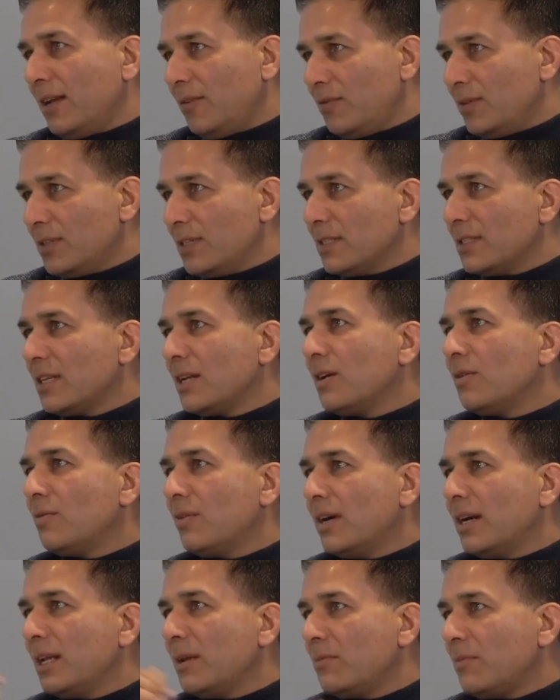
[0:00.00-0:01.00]
which is the
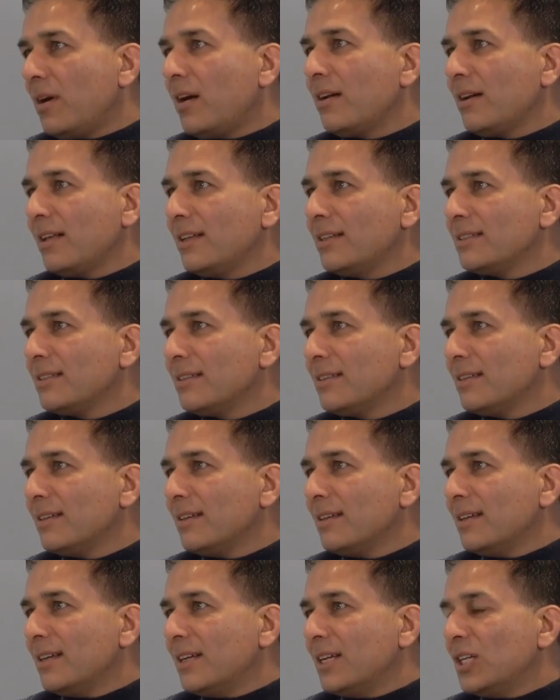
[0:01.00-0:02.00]
governing bodies,
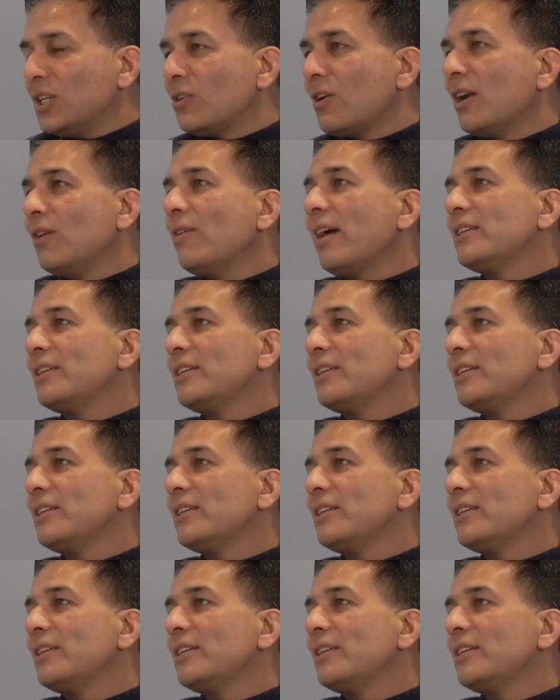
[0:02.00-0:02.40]
trying to